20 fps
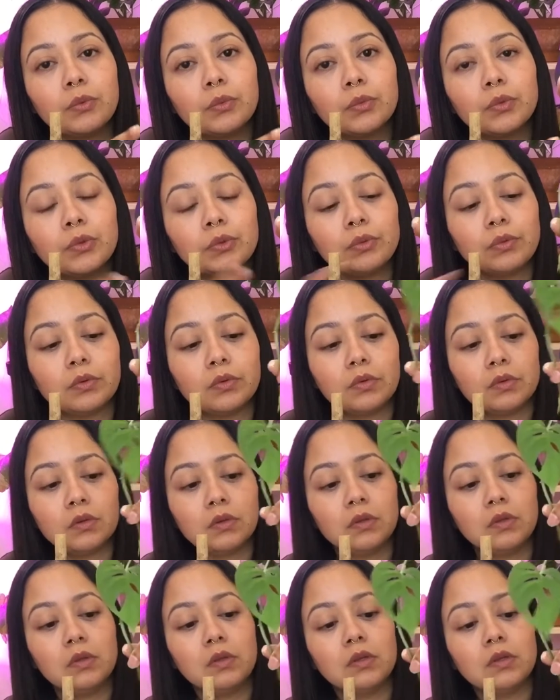root,
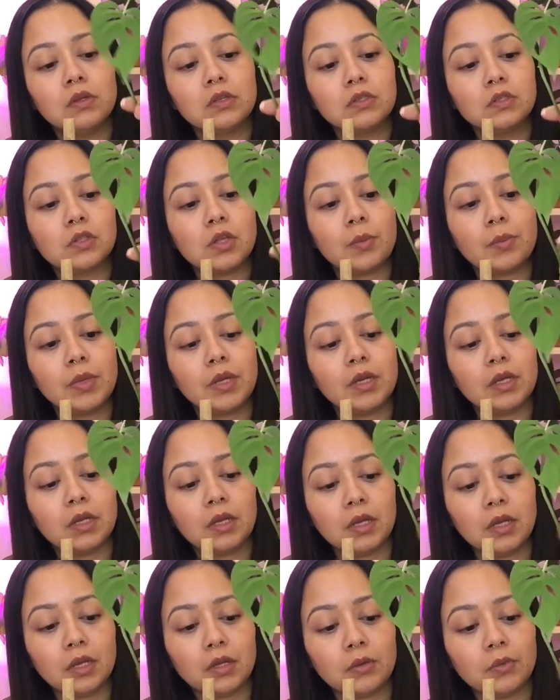so I'm gonna
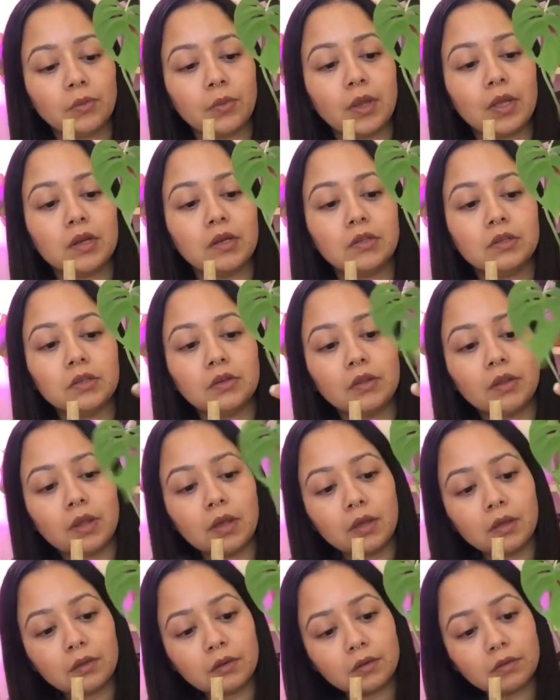cut right under
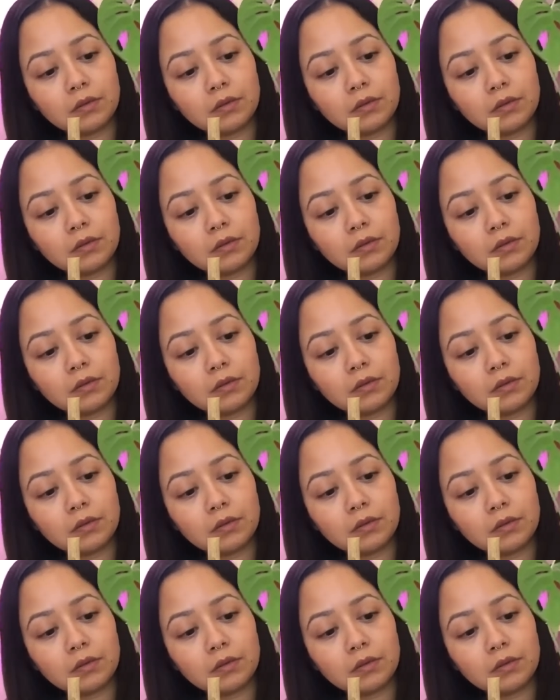that.